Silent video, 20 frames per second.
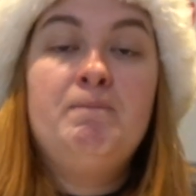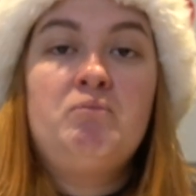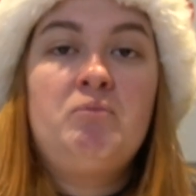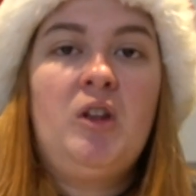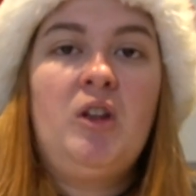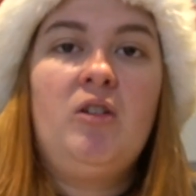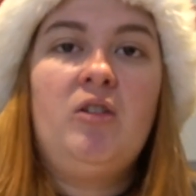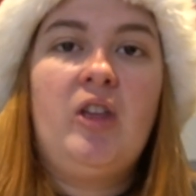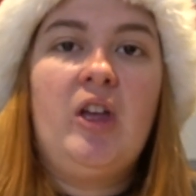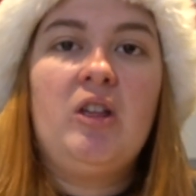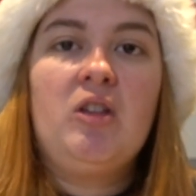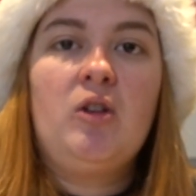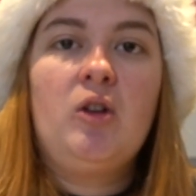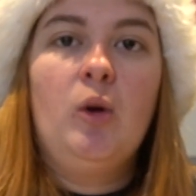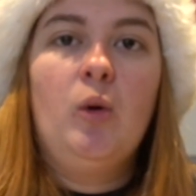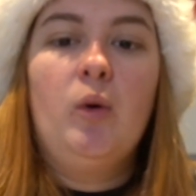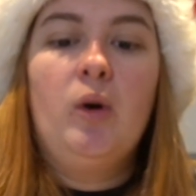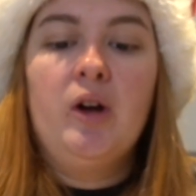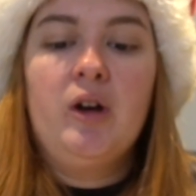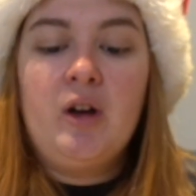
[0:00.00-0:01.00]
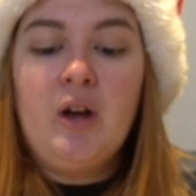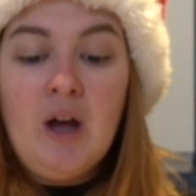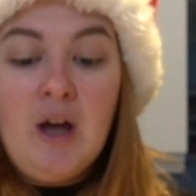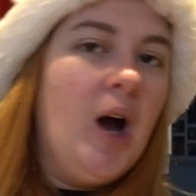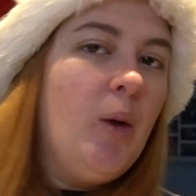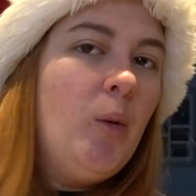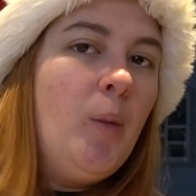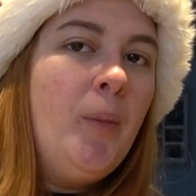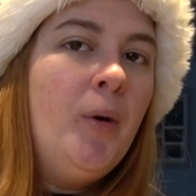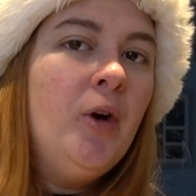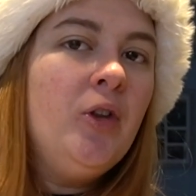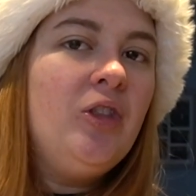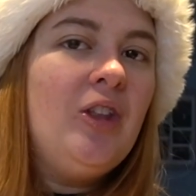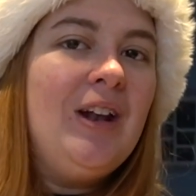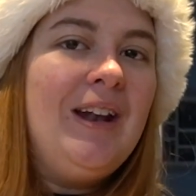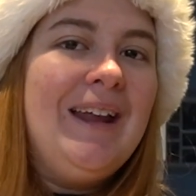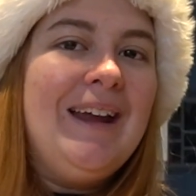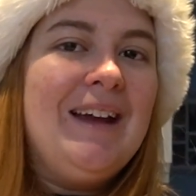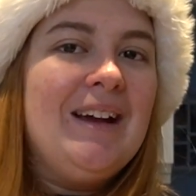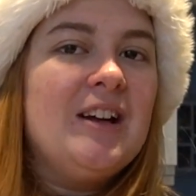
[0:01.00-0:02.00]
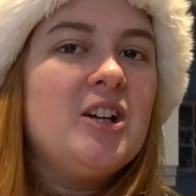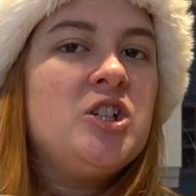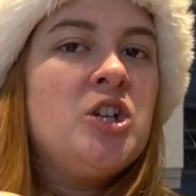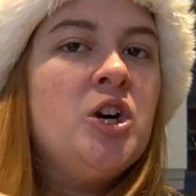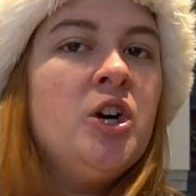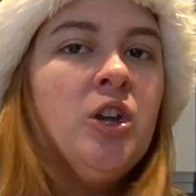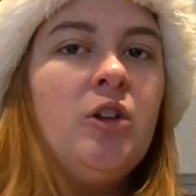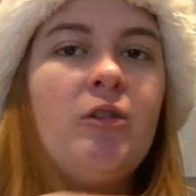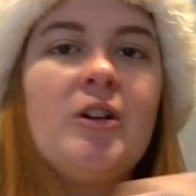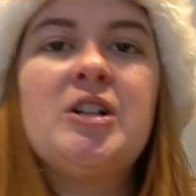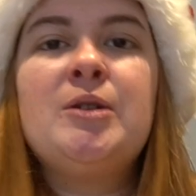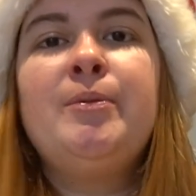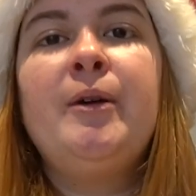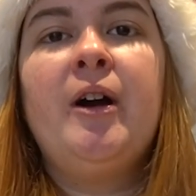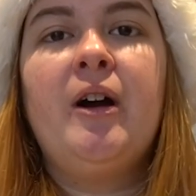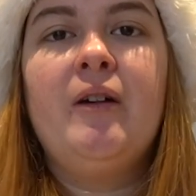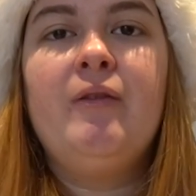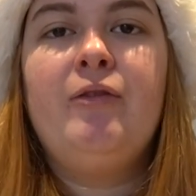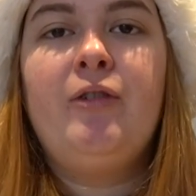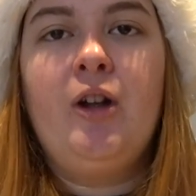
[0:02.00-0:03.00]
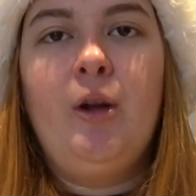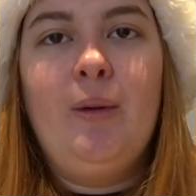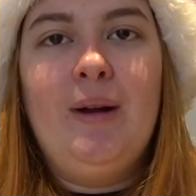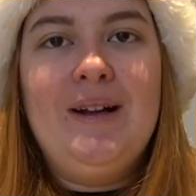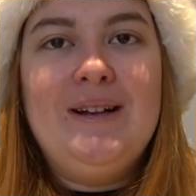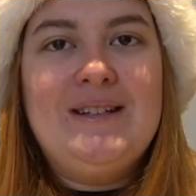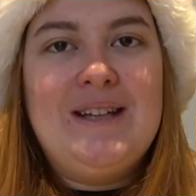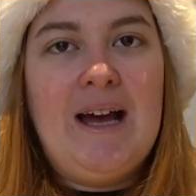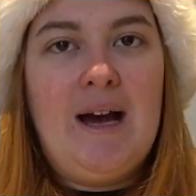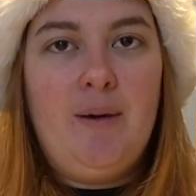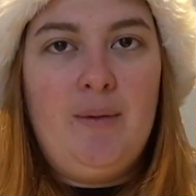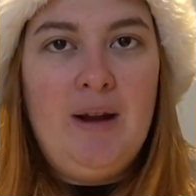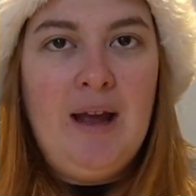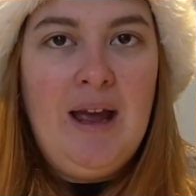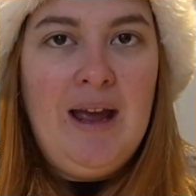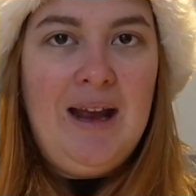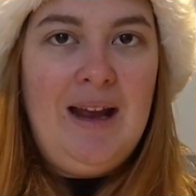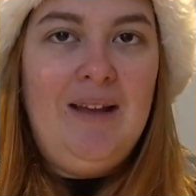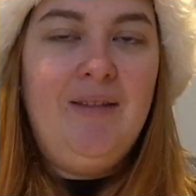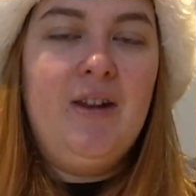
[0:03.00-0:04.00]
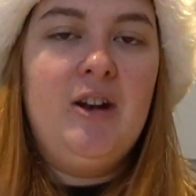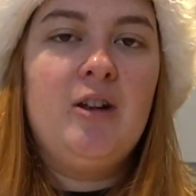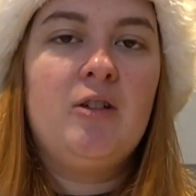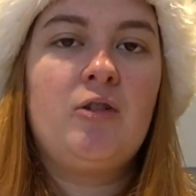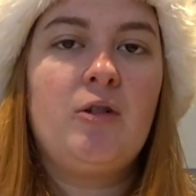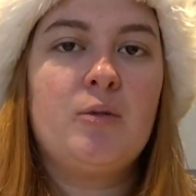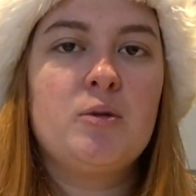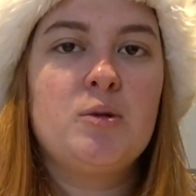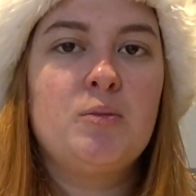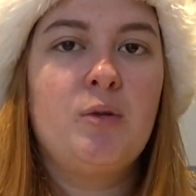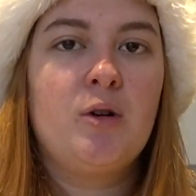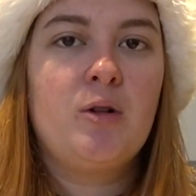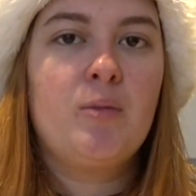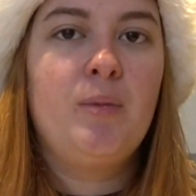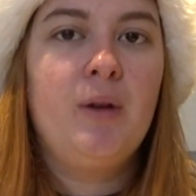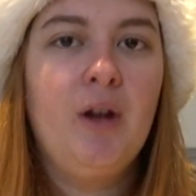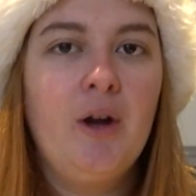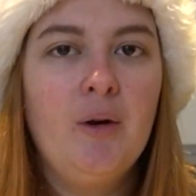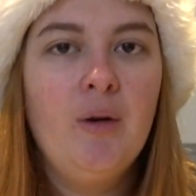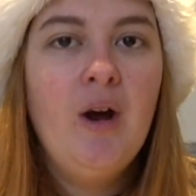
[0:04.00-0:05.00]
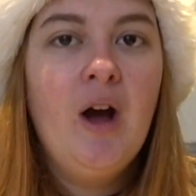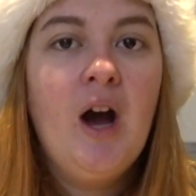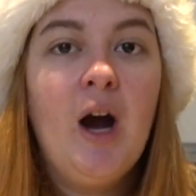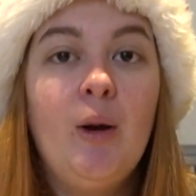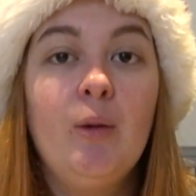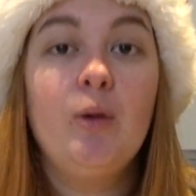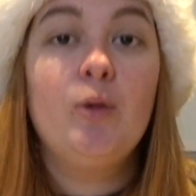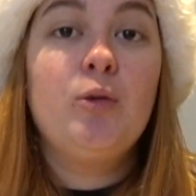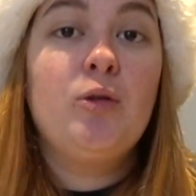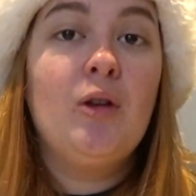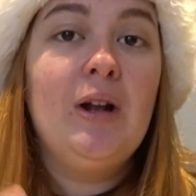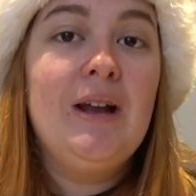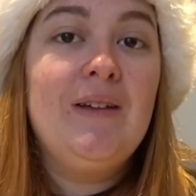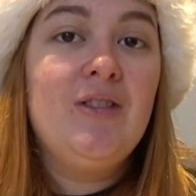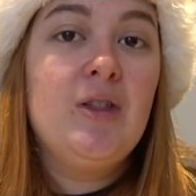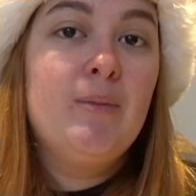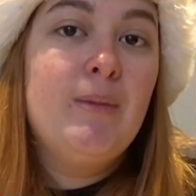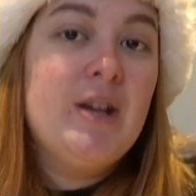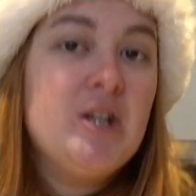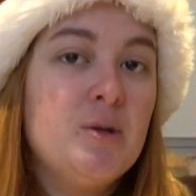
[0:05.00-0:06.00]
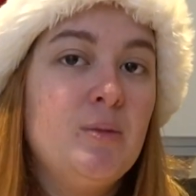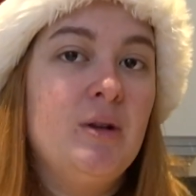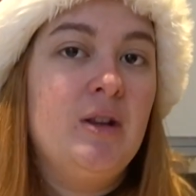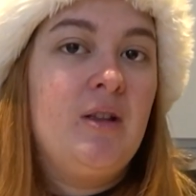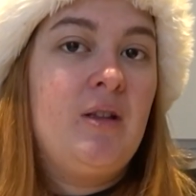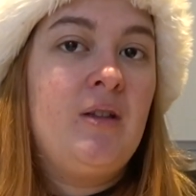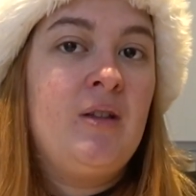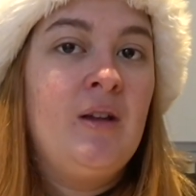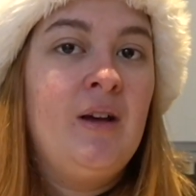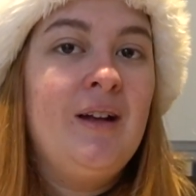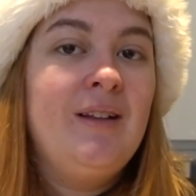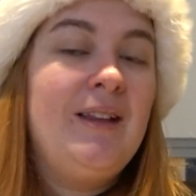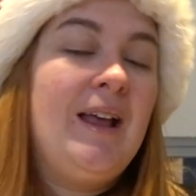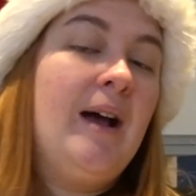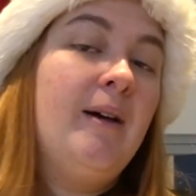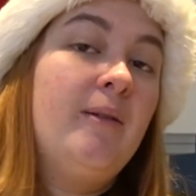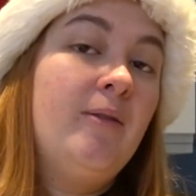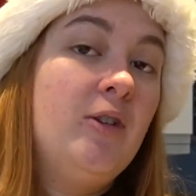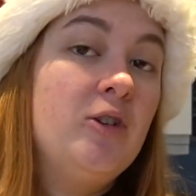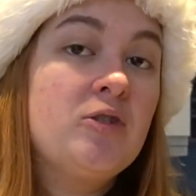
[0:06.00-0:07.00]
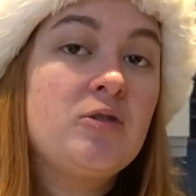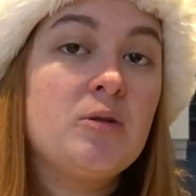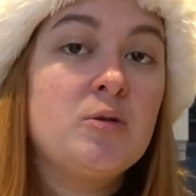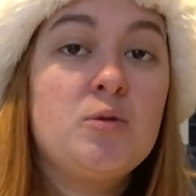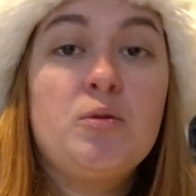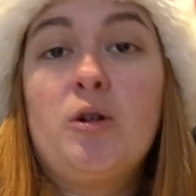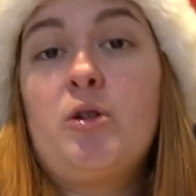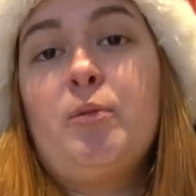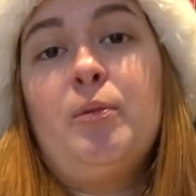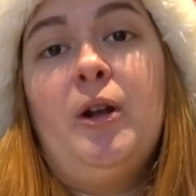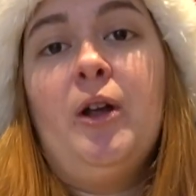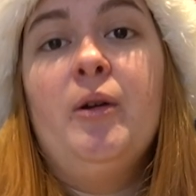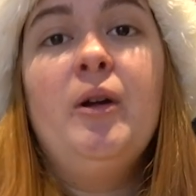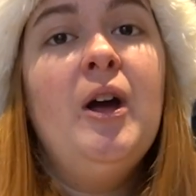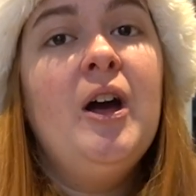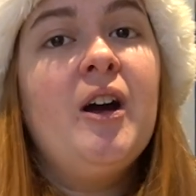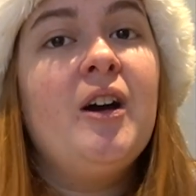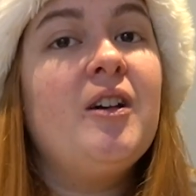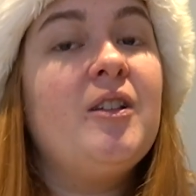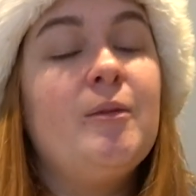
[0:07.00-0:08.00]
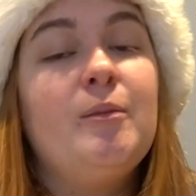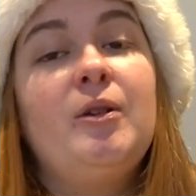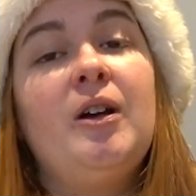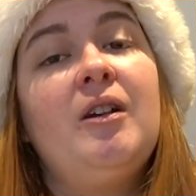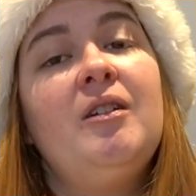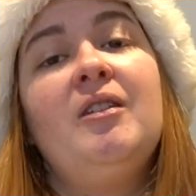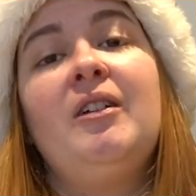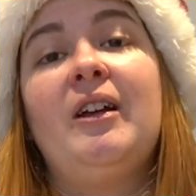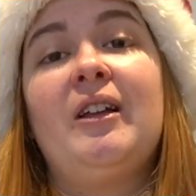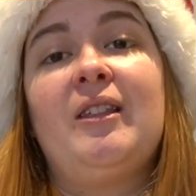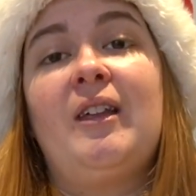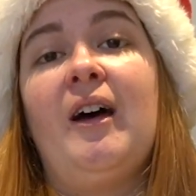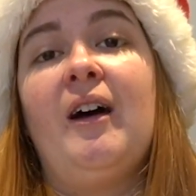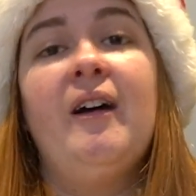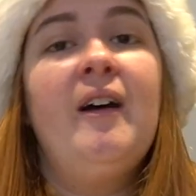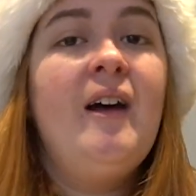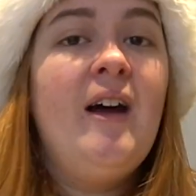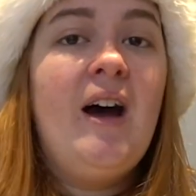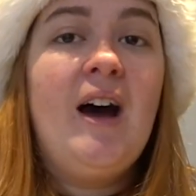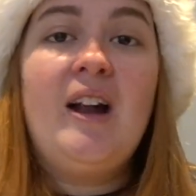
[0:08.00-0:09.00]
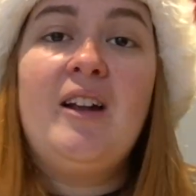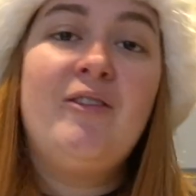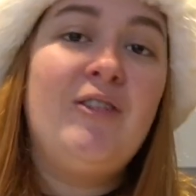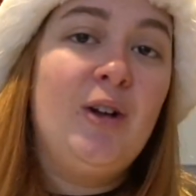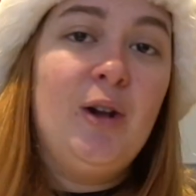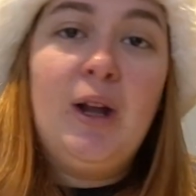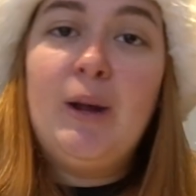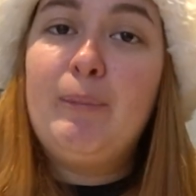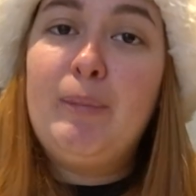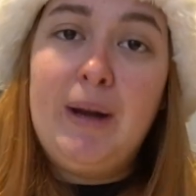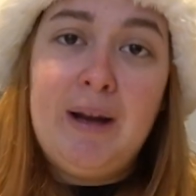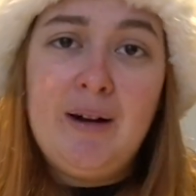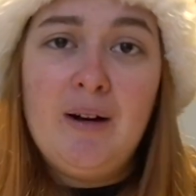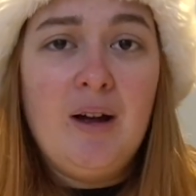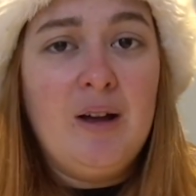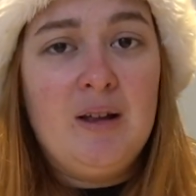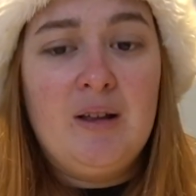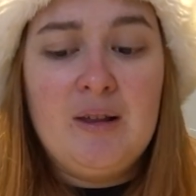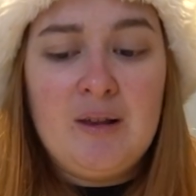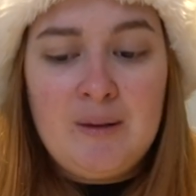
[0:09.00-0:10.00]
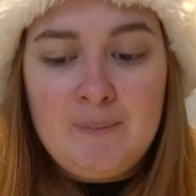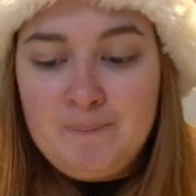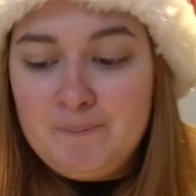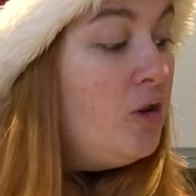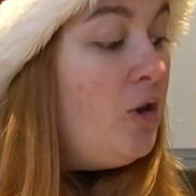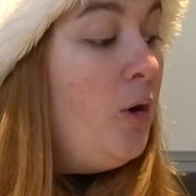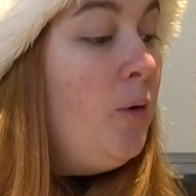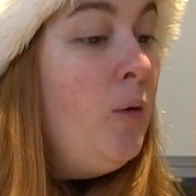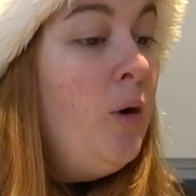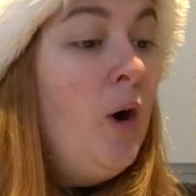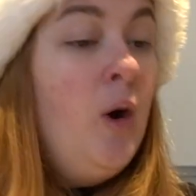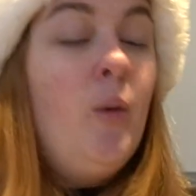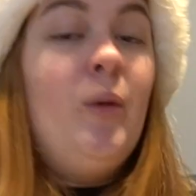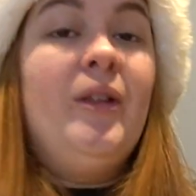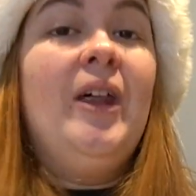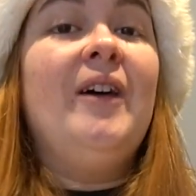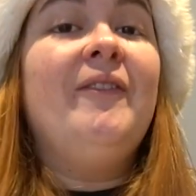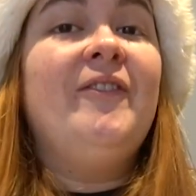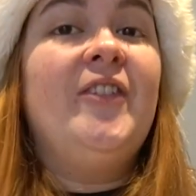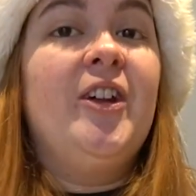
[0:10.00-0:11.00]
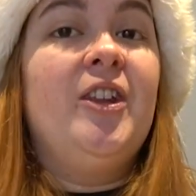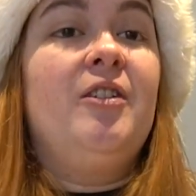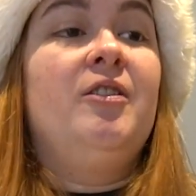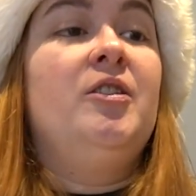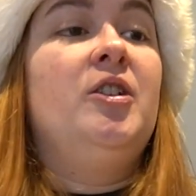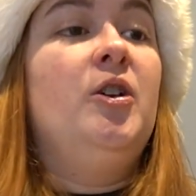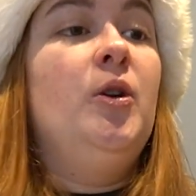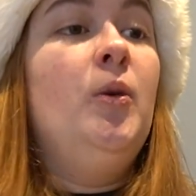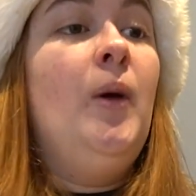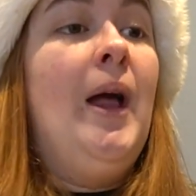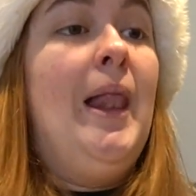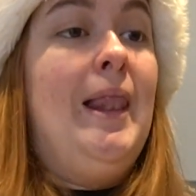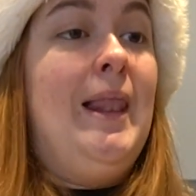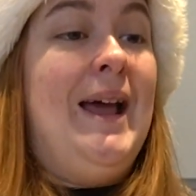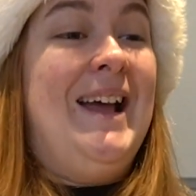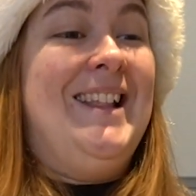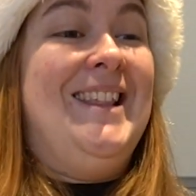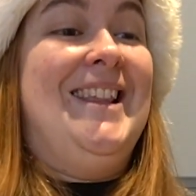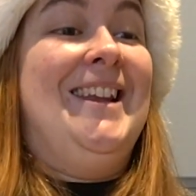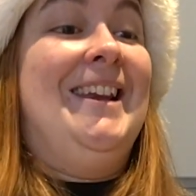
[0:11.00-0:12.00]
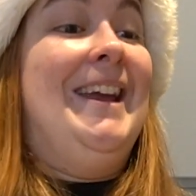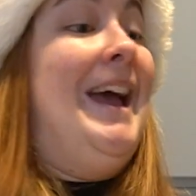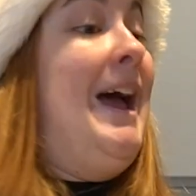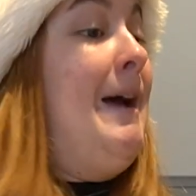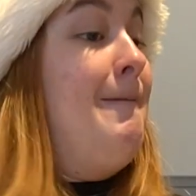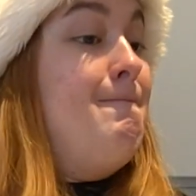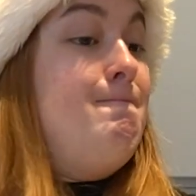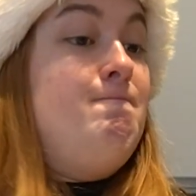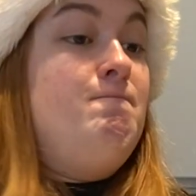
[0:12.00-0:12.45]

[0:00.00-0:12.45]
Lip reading: because that's gonna work. I will put the link to the recipe I'm following down in the description box below. I will also leave the measurements down in the description box below, because I'm nice like that, and I feel like being nice. So, without further ado, let's get